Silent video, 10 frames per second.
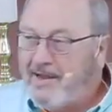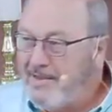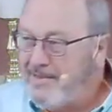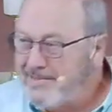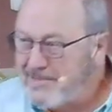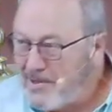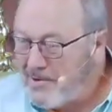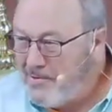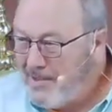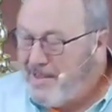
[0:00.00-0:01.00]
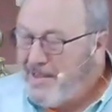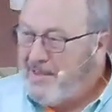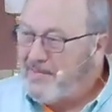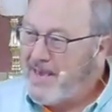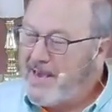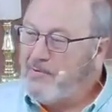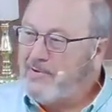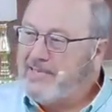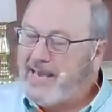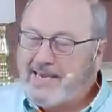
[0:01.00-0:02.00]
So they were
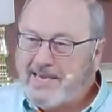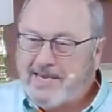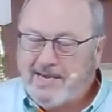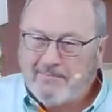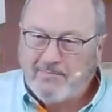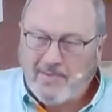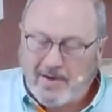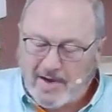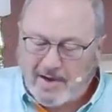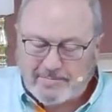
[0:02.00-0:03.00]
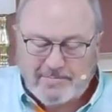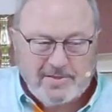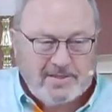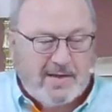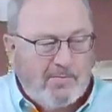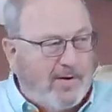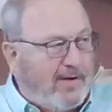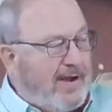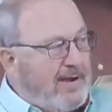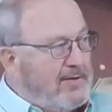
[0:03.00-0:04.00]
taking him somewhere
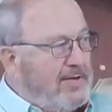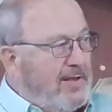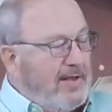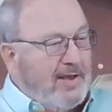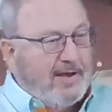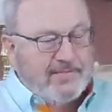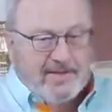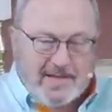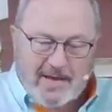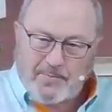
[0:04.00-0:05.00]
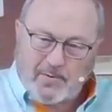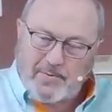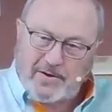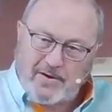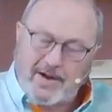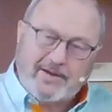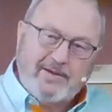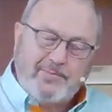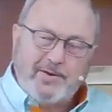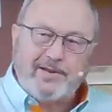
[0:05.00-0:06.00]
out of the temple, but not
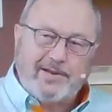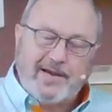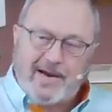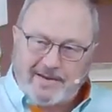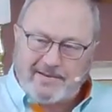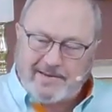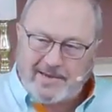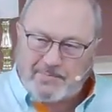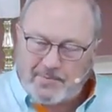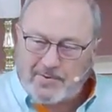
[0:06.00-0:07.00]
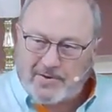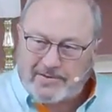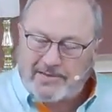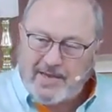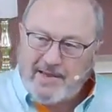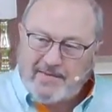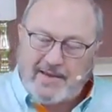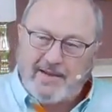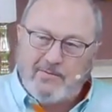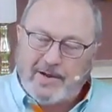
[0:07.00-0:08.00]
completely out of the temple, because they
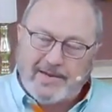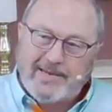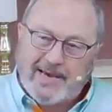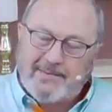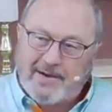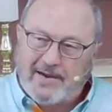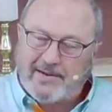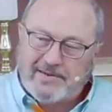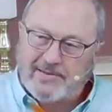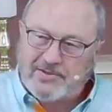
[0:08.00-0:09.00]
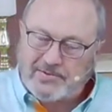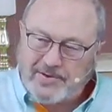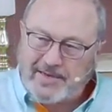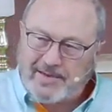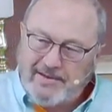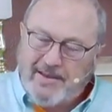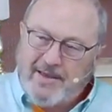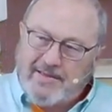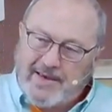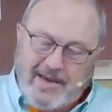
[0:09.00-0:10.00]
didn't want to take him out into the street.
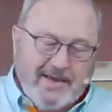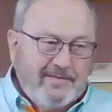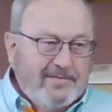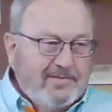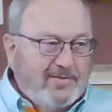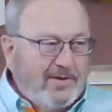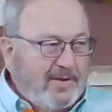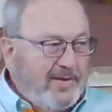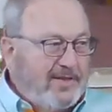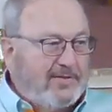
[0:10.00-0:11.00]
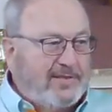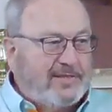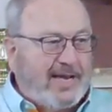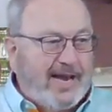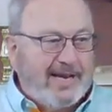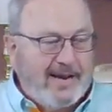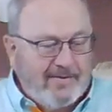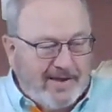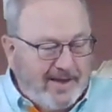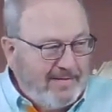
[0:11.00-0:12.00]
They just took him into a side
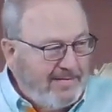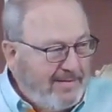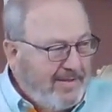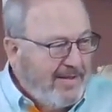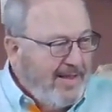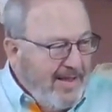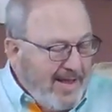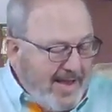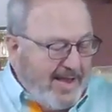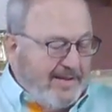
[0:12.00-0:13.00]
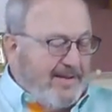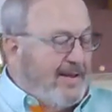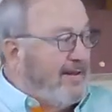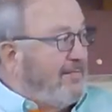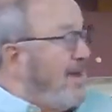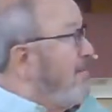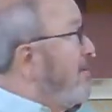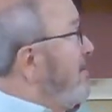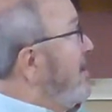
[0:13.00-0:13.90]
area, and they were going to